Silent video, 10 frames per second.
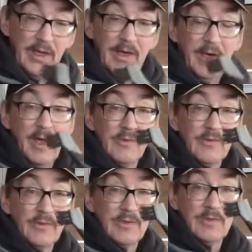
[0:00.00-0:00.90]
cut it down
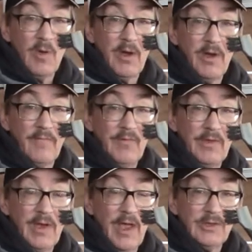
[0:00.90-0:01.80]
so it's small enough you
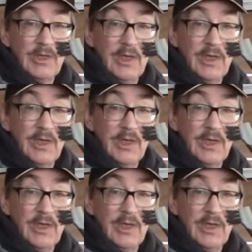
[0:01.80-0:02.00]
can actually